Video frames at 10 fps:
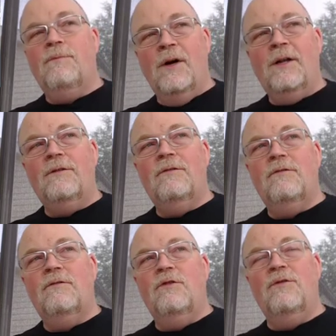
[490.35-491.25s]
but
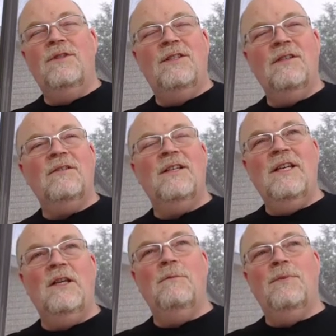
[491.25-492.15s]
you still
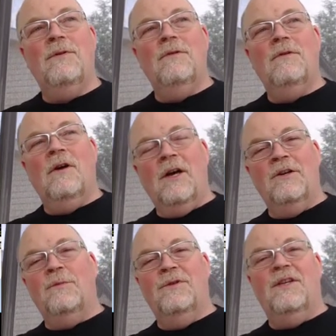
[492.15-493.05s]
keep
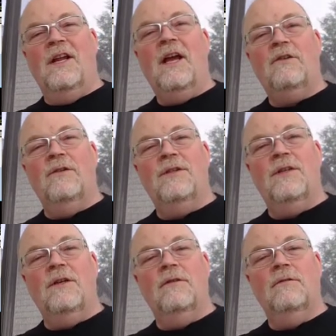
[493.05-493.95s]
100%
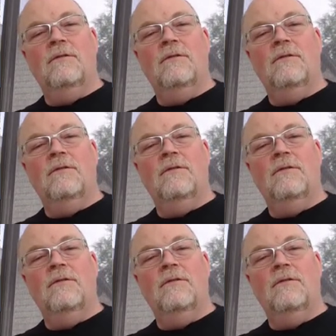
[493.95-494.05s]
accuracy.